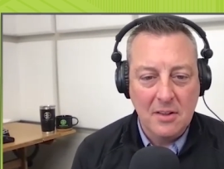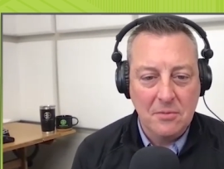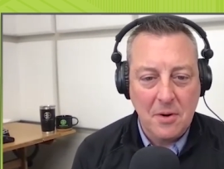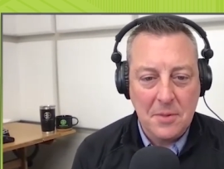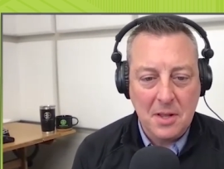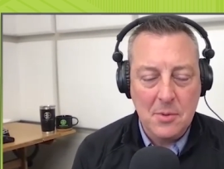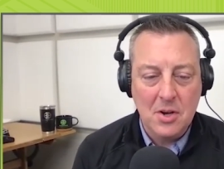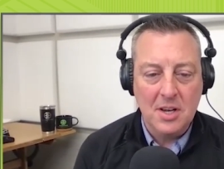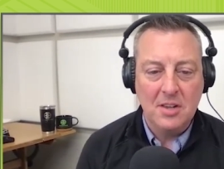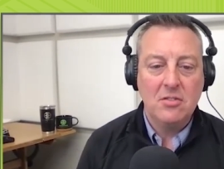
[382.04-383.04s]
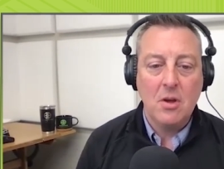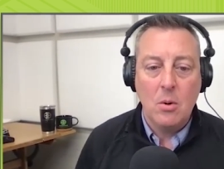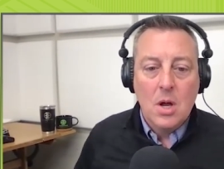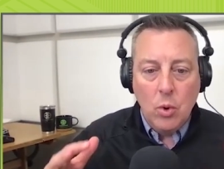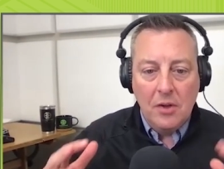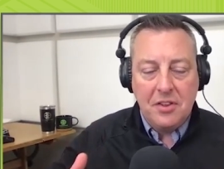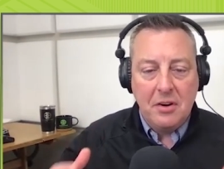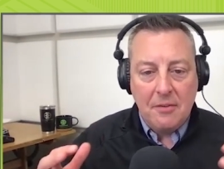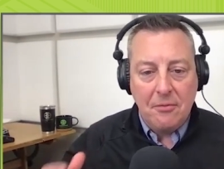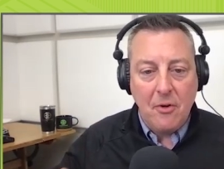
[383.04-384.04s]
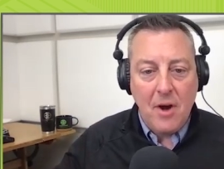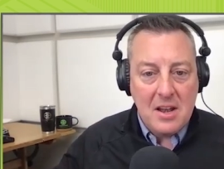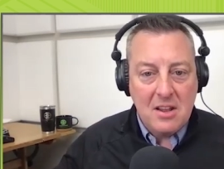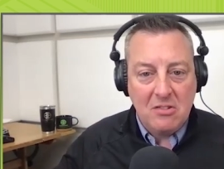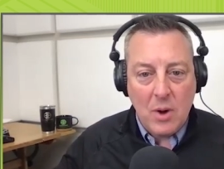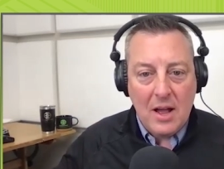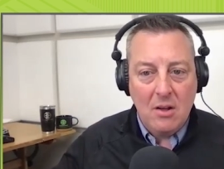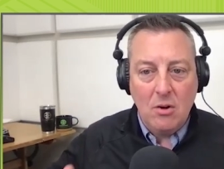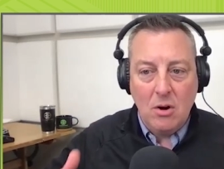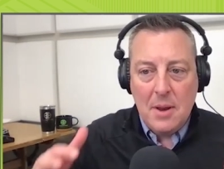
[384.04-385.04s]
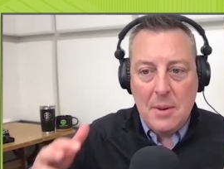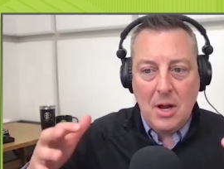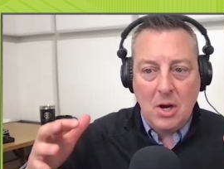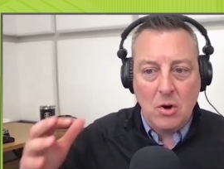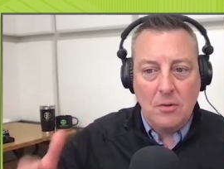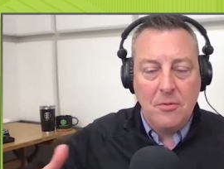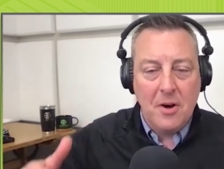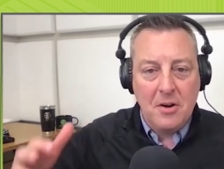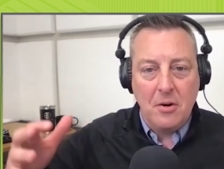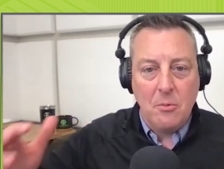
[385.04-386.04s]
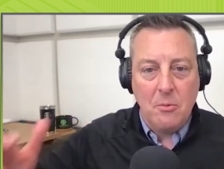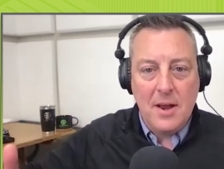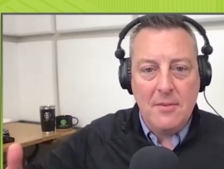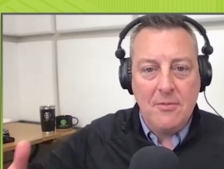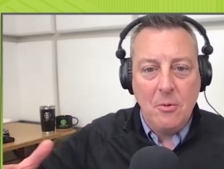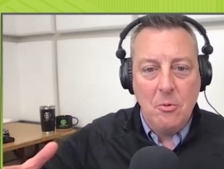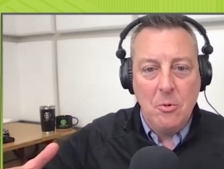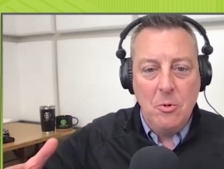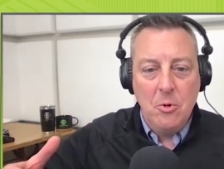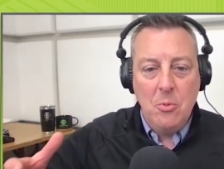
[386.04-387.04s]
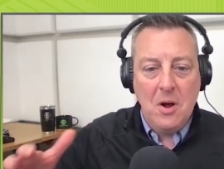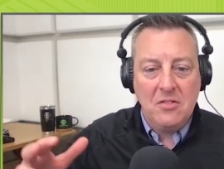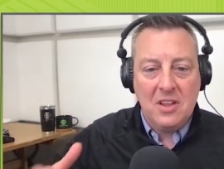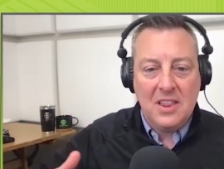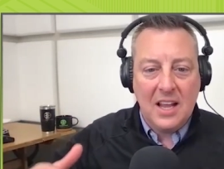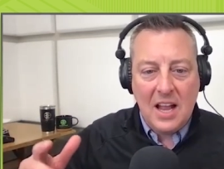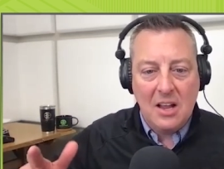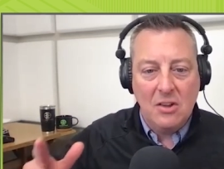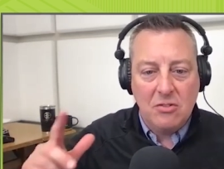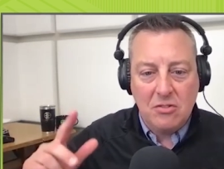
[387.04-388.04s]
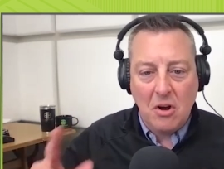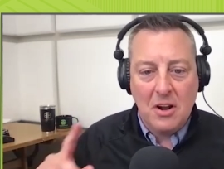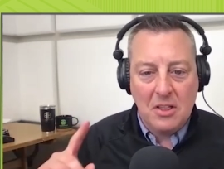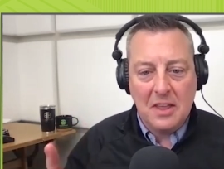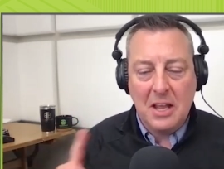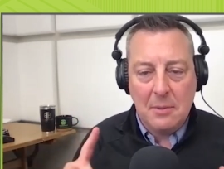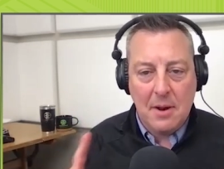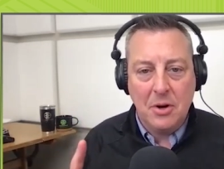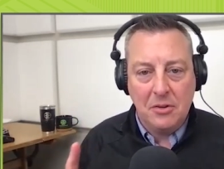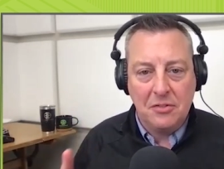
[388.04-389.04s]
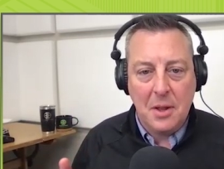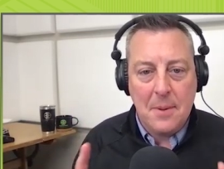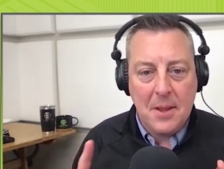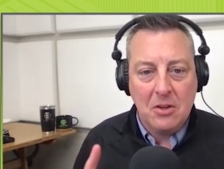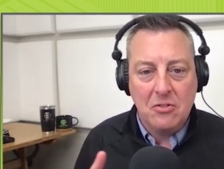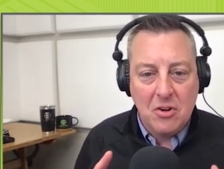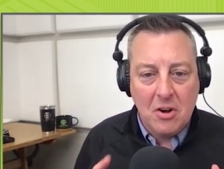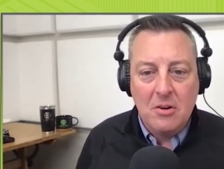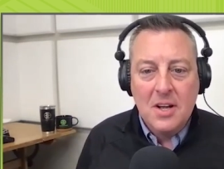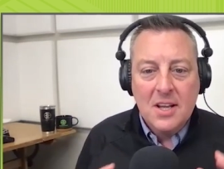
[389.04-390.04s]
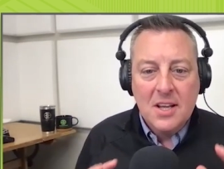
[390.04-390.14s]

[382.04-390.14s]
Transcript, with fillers: as, from the community. So was there a friend as well, or maybe a girlfriend or a wife? Who, who was it that got you started thinking about real estate? Because, you know,